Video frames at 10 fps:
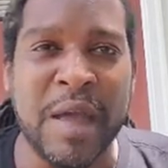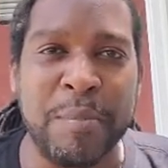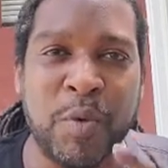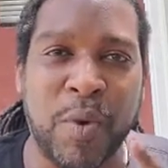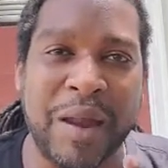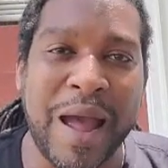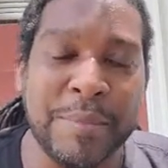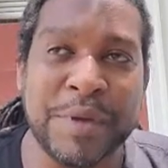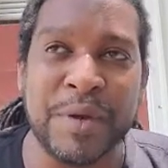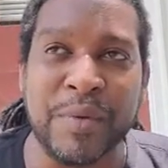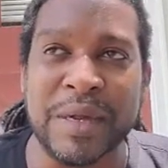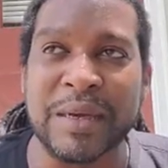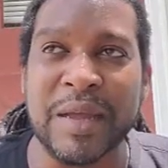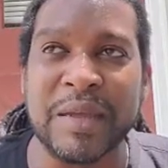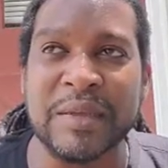But what I'm doing
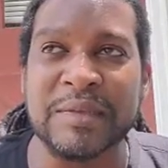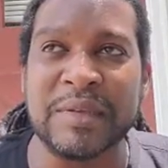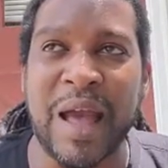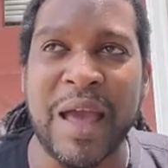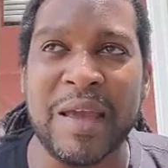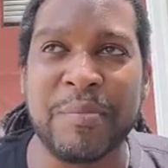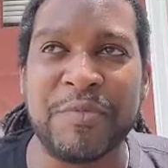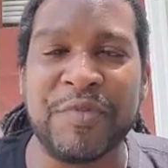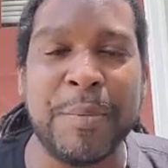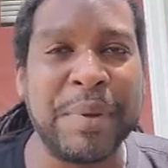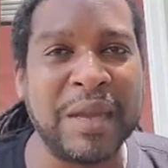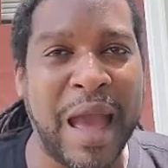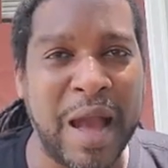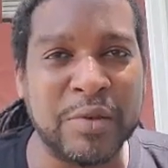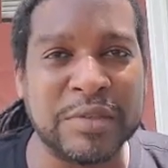is I am flipping
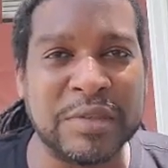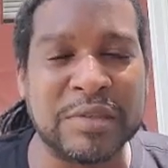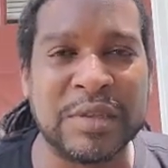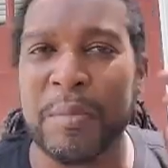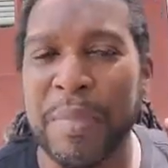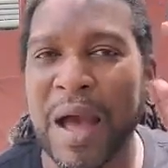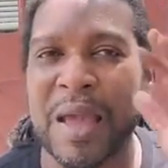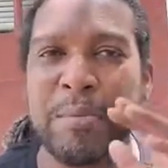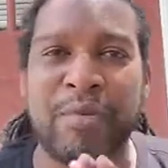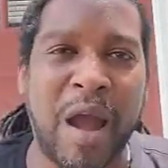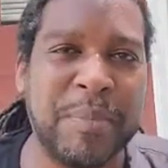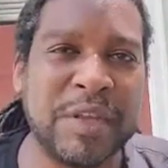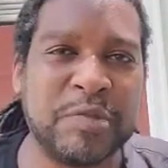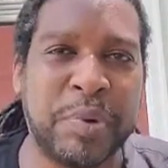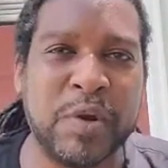houses, buying
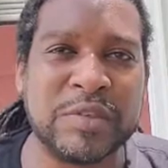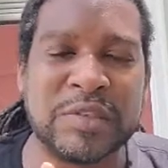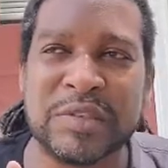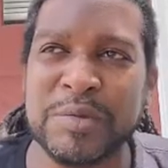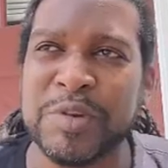properties, purchasing.